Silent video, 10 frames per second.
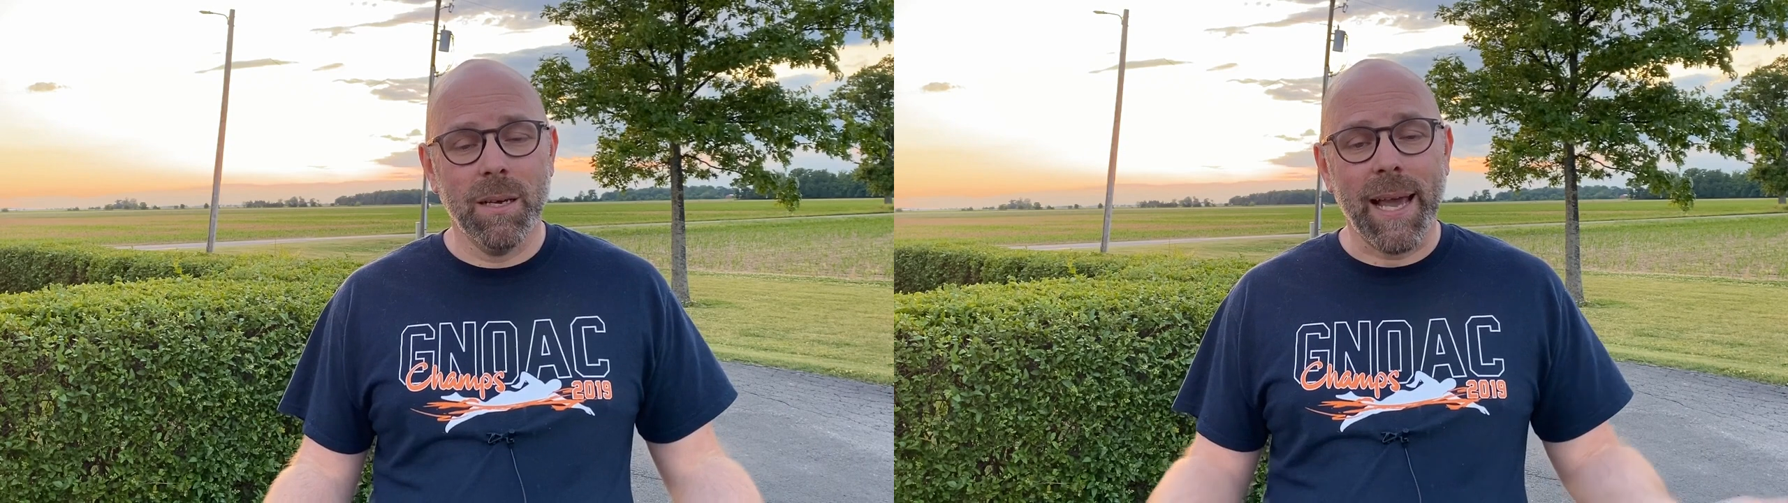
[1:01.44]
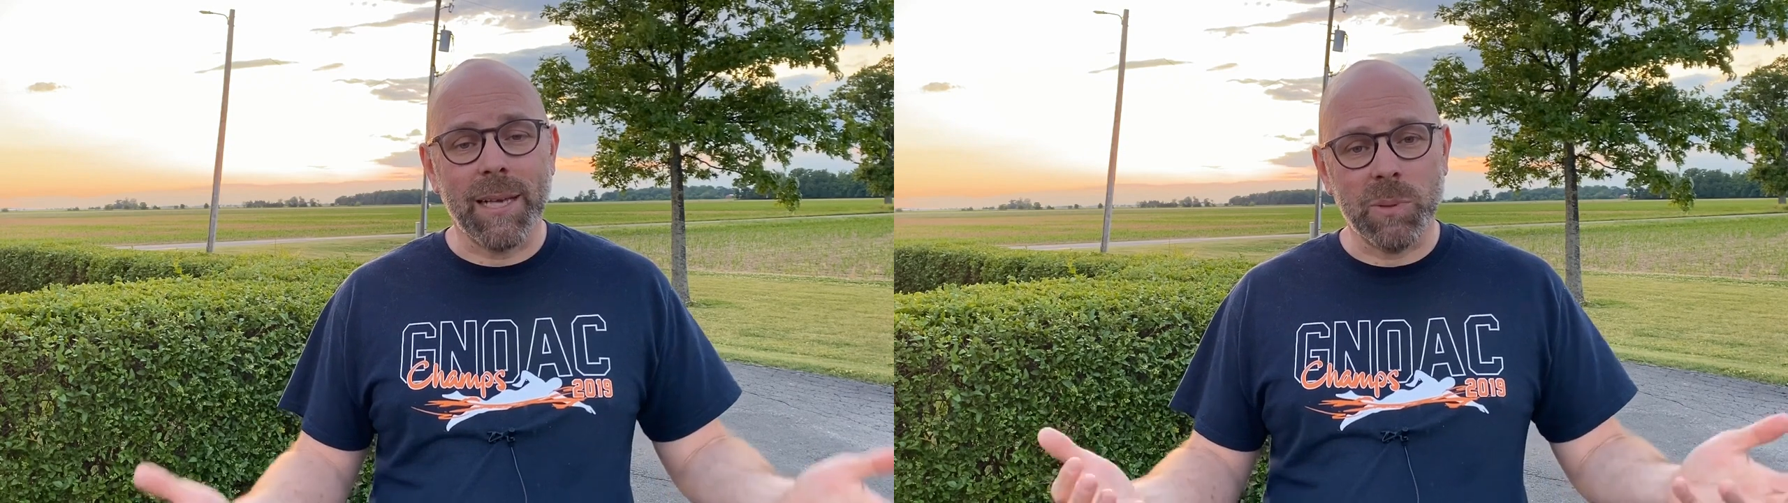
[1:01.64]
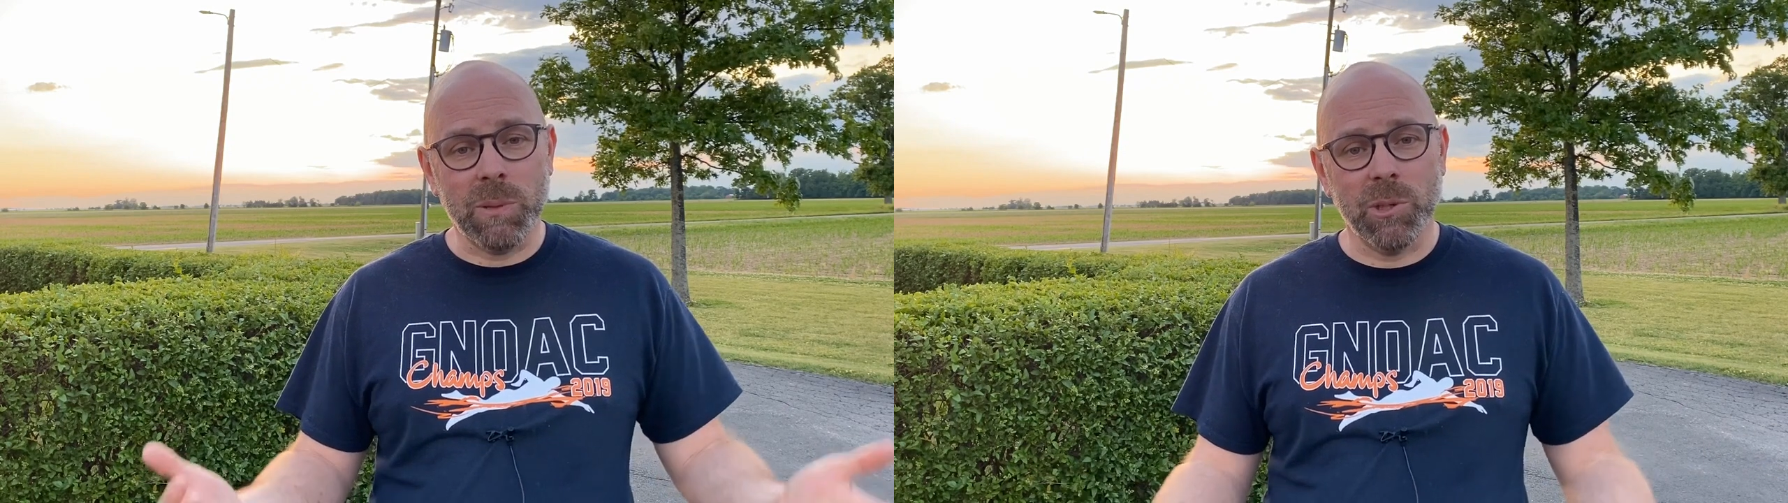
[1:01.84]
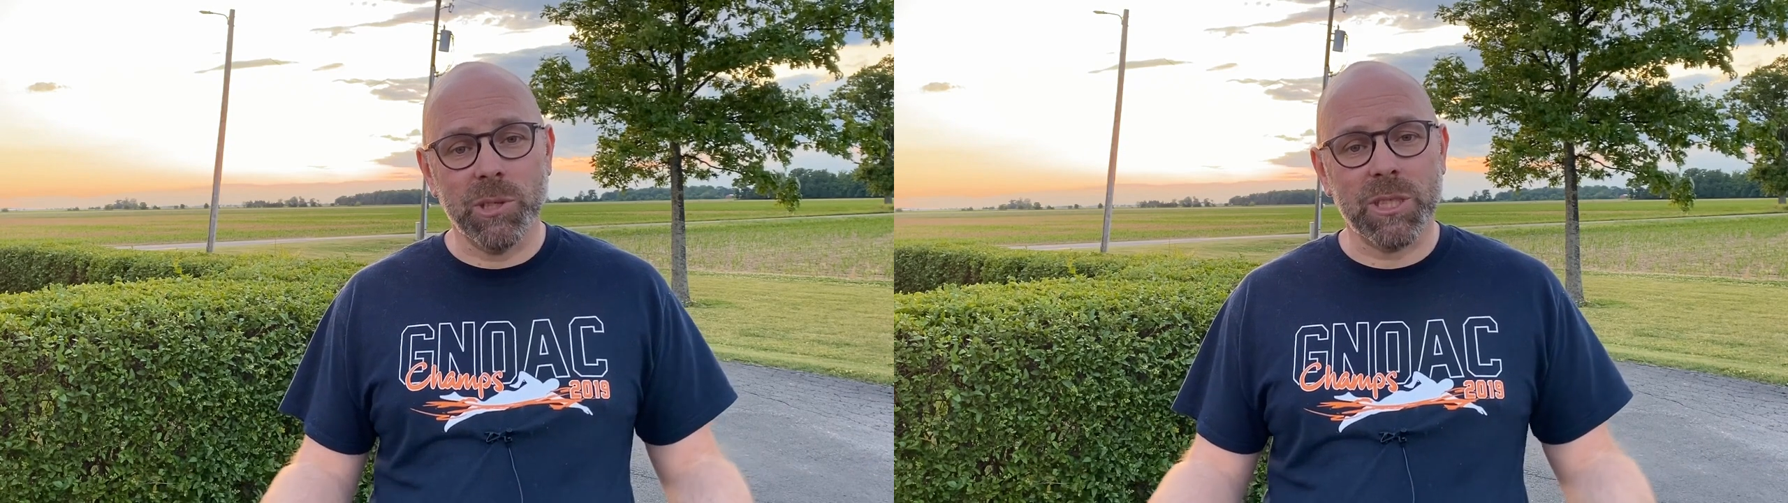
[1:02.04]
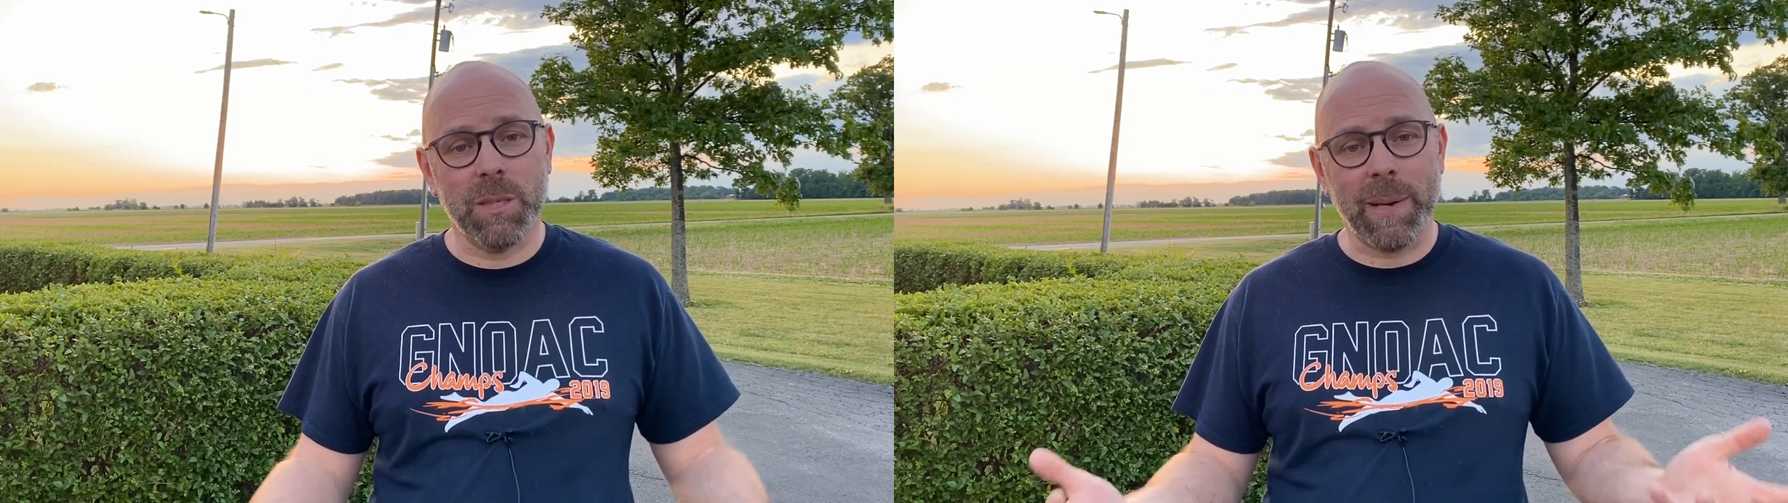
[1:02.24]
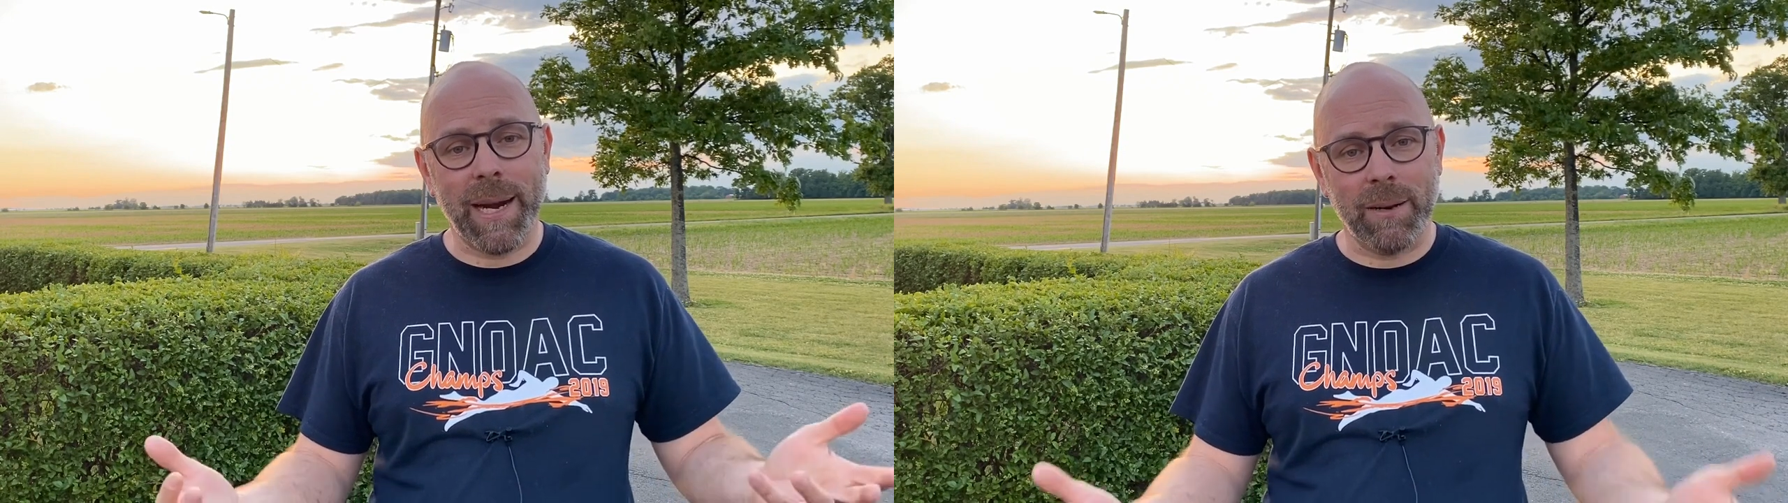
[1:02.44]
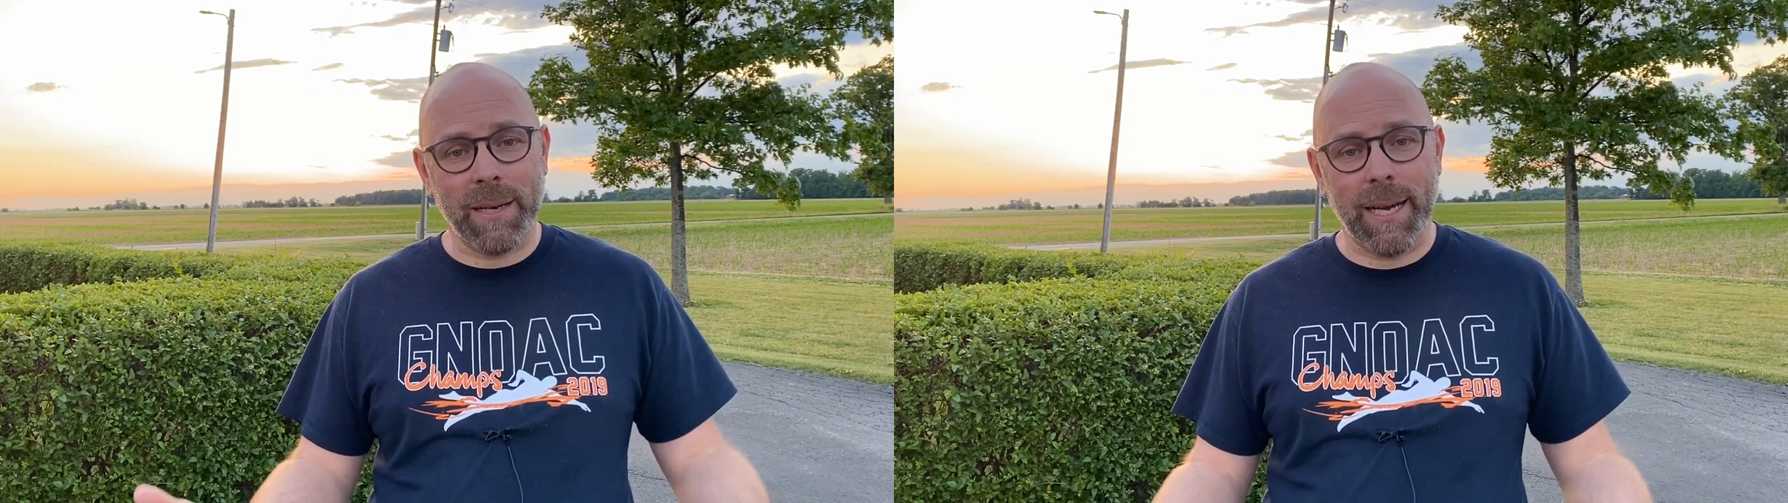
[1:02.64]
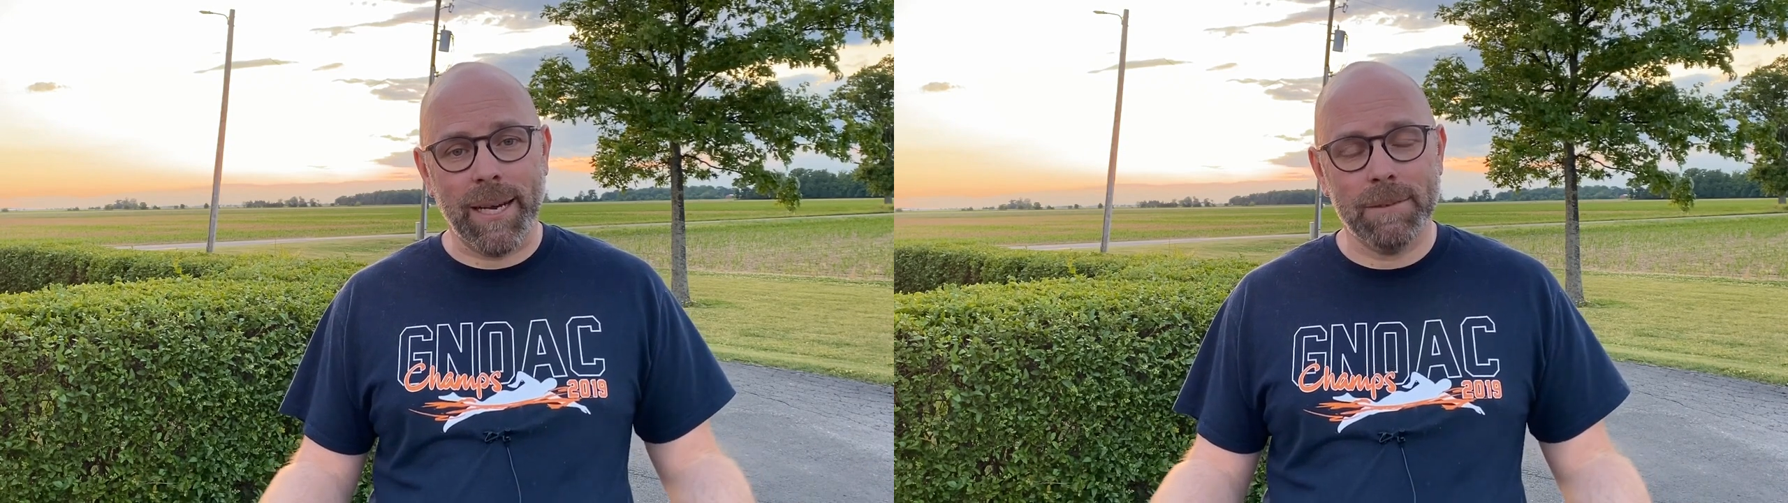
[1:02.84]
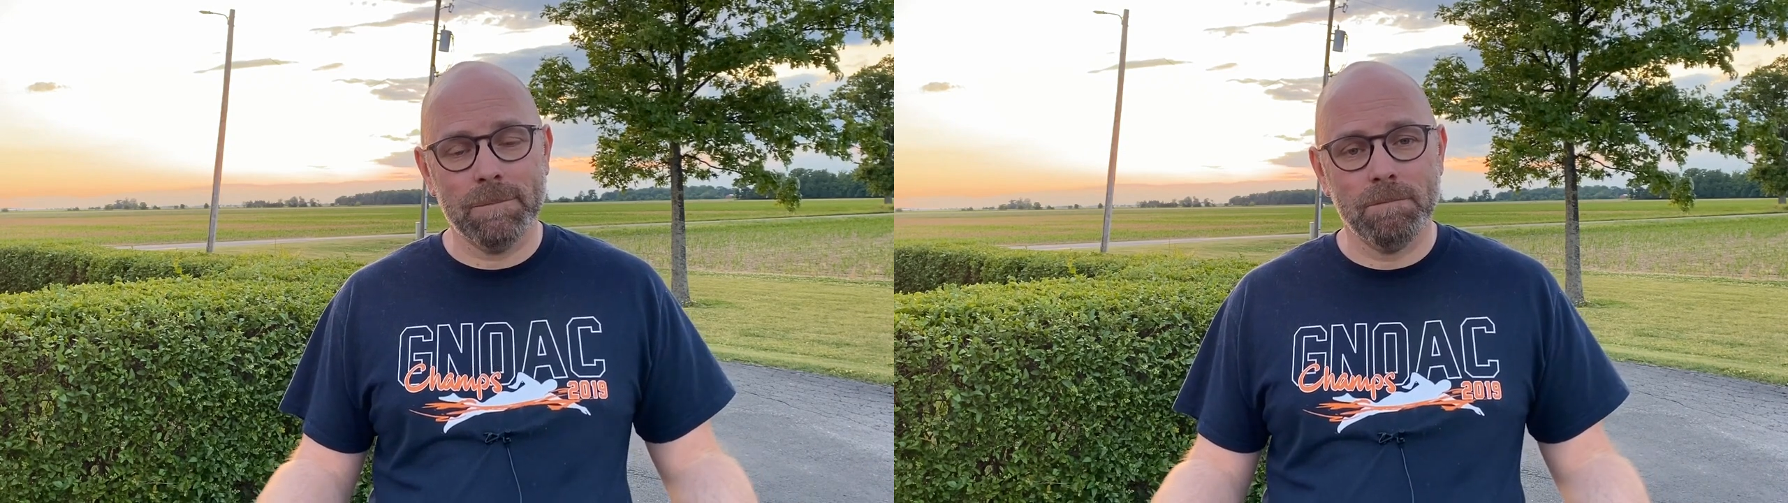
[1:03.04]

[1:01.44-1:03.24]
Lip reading: as we worship our God.